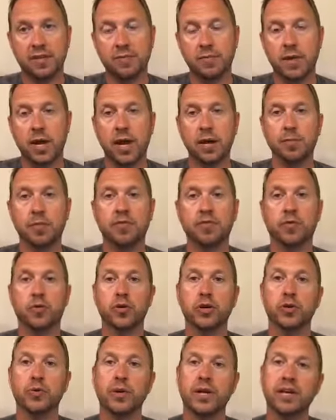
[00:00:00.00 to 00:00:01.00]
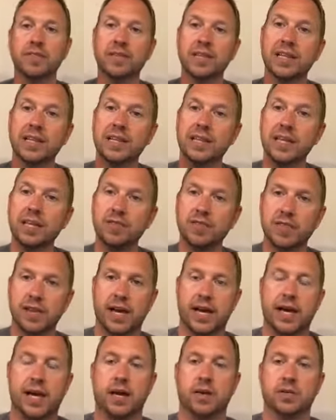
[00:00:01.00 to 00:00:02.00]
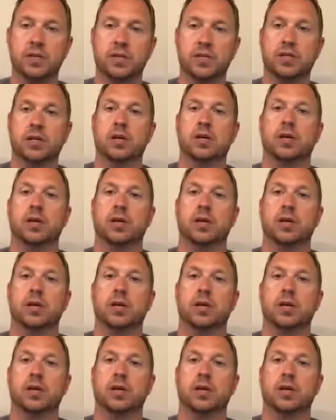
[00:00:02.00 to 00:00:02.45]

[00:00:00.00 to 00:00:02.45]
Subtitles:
of mind before you even leave the house.